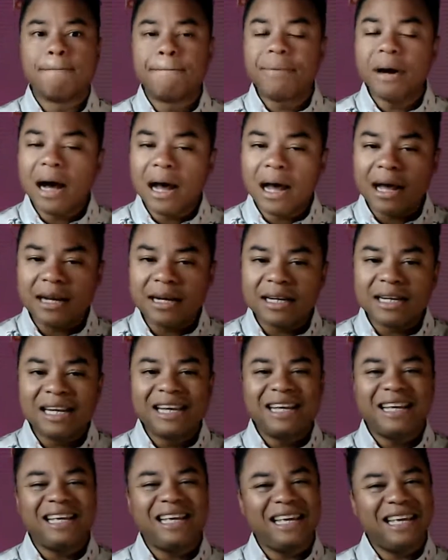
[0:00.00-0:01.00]
But
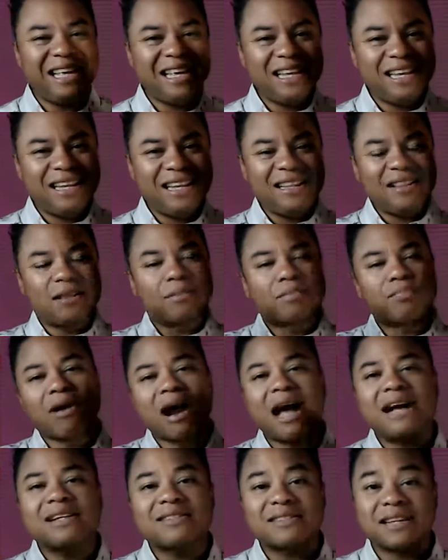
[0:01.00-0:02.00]
in the
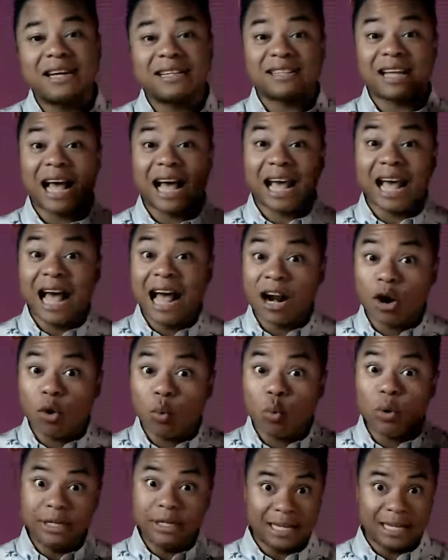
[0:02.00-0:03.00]
process, I kind
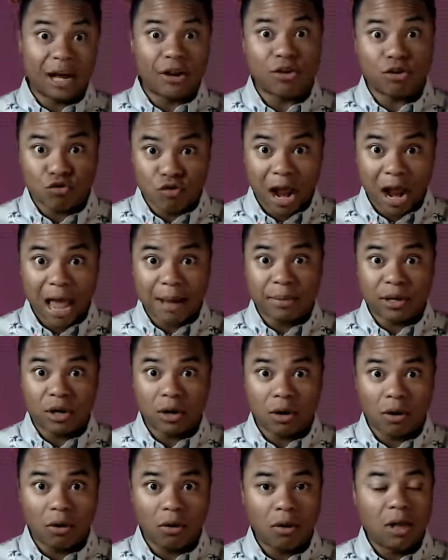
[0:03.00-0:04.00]
of went down the rabbit
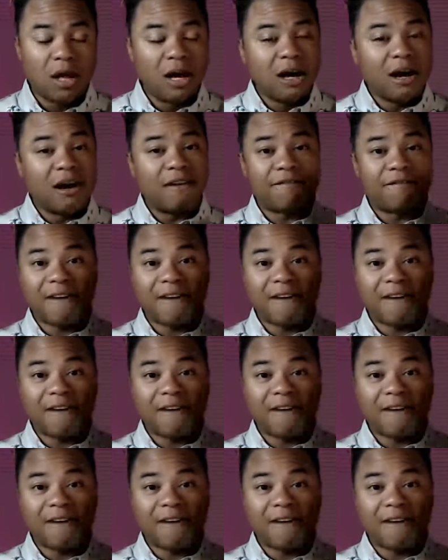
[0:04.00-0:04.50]
hole of